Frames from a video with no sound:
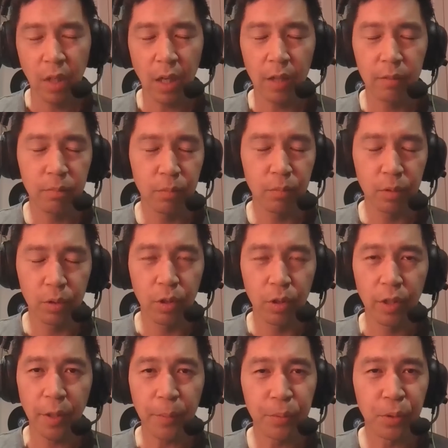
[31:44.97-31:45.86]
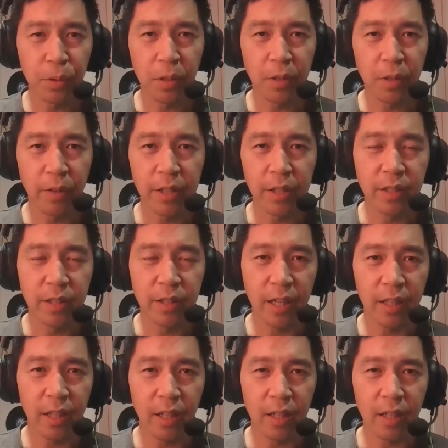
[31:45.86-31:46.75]
No, you're absolutely right,
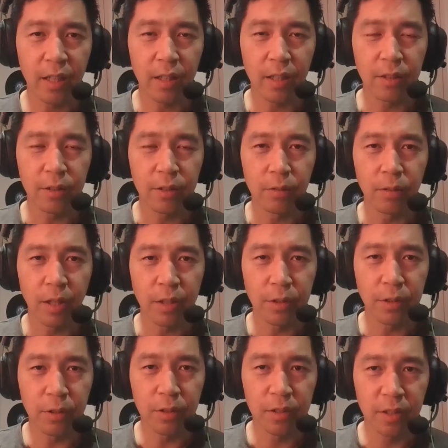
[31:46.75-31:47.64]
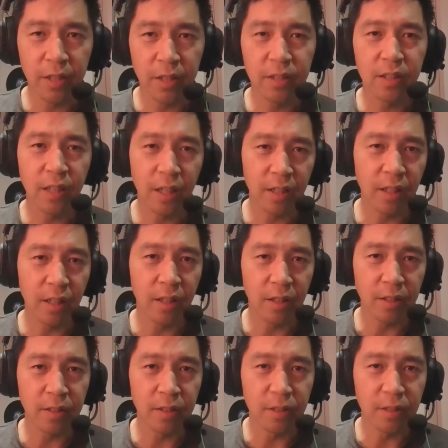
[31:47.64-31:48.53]
Jack. I, as you as you suggested, I
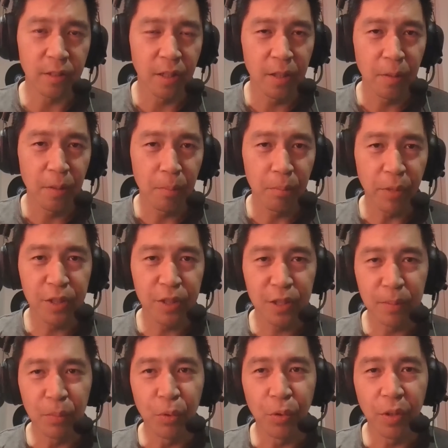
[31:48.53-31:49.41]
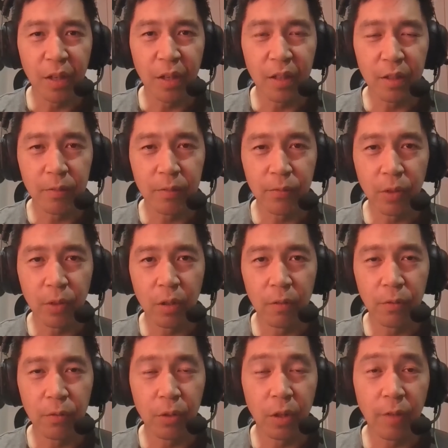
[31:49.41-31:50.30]
think this is much smoother
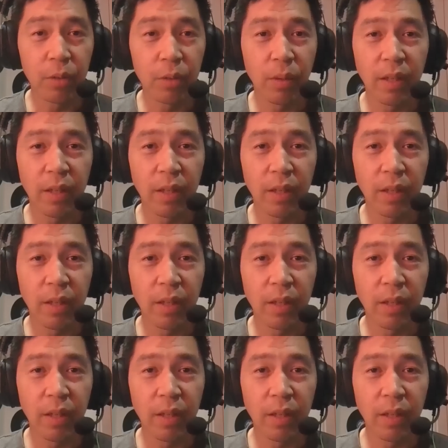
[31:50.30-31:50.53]
for, for